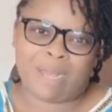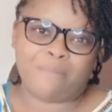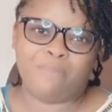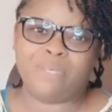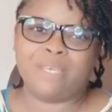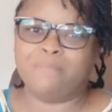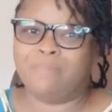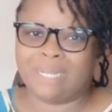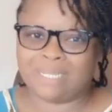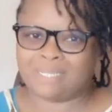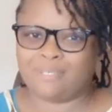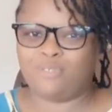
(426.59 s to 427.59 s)
Be a
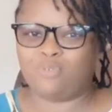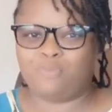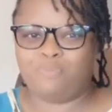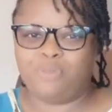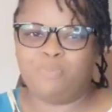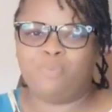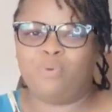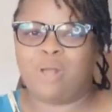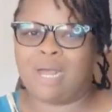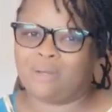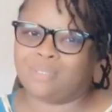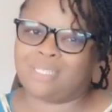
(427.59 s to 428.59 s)
blessing to people
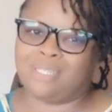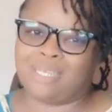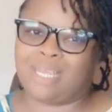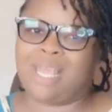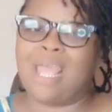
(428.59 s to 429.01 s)
out there,